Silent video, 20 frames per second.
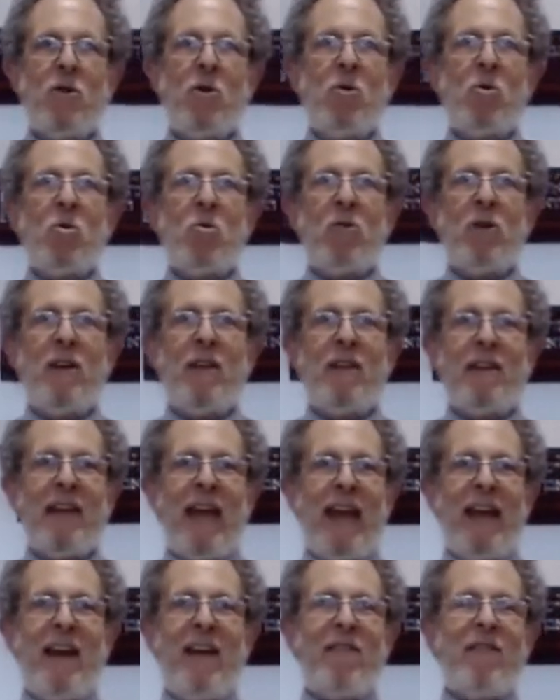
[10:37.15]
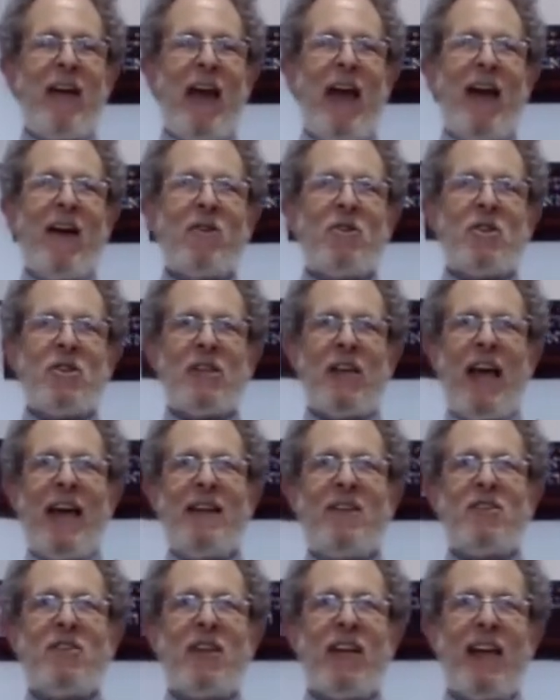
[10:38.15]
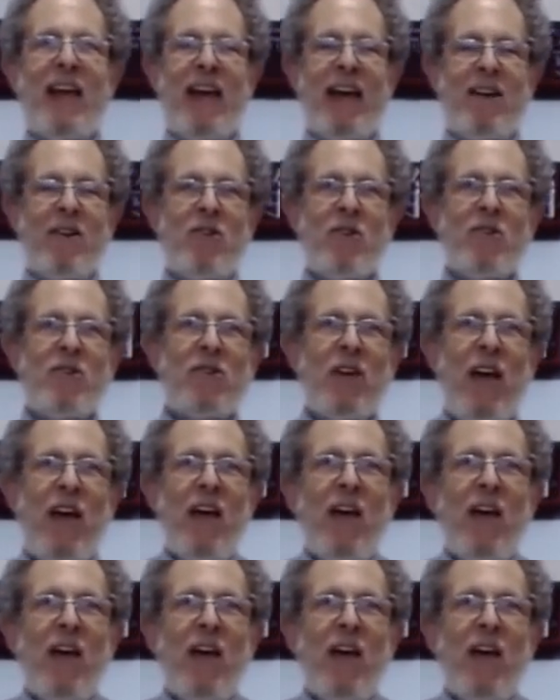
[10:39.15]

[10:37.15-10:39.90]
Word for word: Usually the lady of the house lights the candles,